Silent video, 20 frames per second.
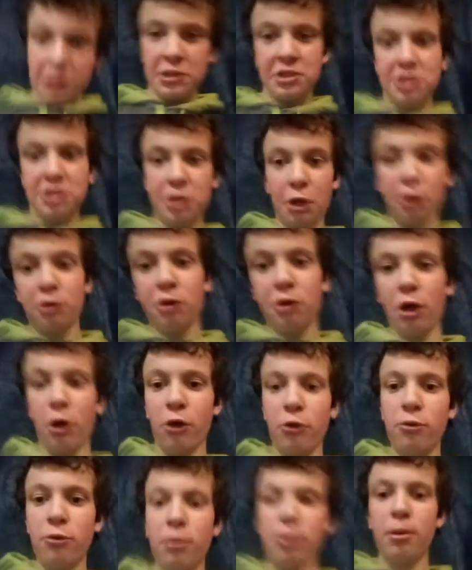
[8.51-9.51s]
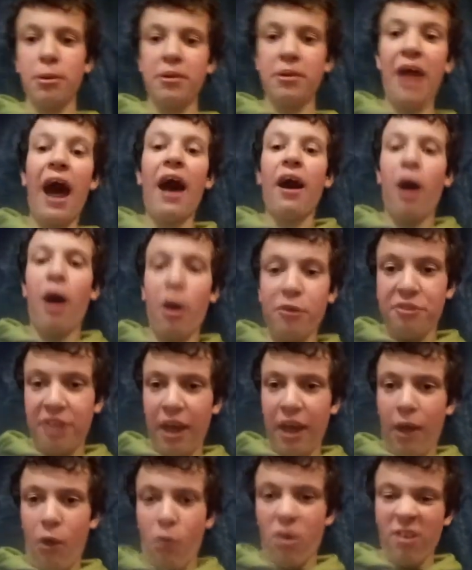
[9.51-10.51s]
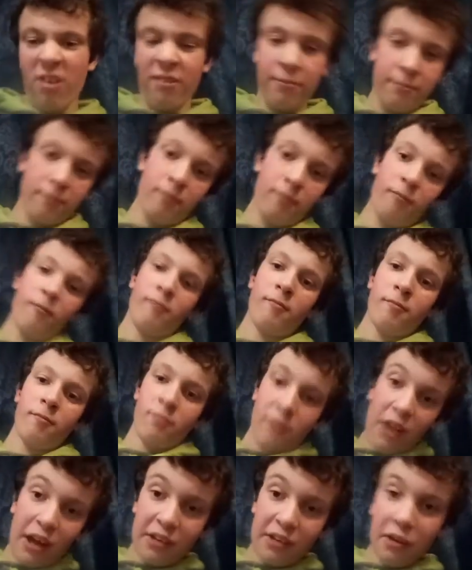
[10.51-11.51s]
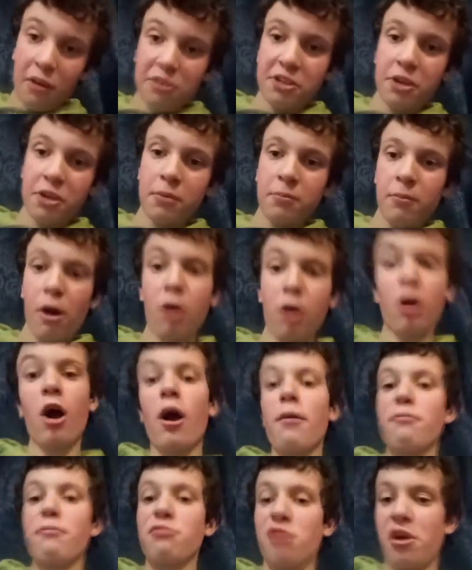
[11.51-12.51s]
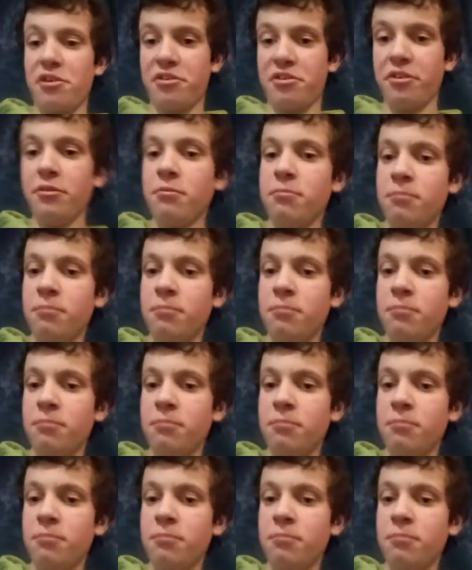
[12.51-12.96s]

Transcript: due to that hotel. I told you, I'm going to Brighton.